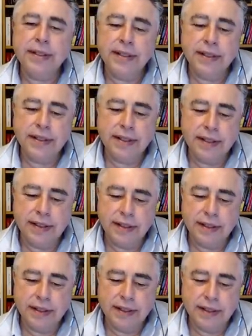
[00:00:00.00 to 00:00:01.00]

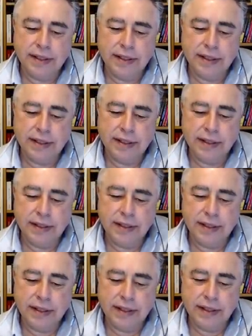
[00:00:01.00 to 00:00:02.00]

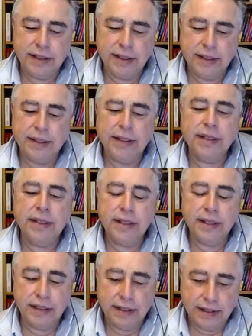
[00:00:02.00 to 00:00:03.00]

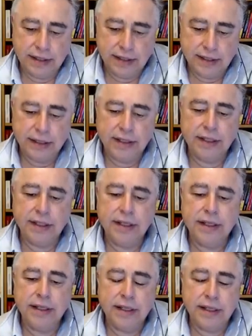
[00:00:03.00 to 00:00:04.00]

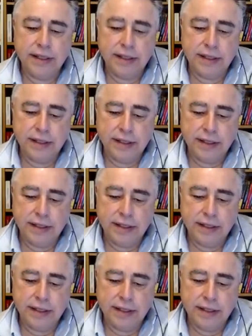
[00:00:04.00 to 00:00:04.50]
The person shown says nothing.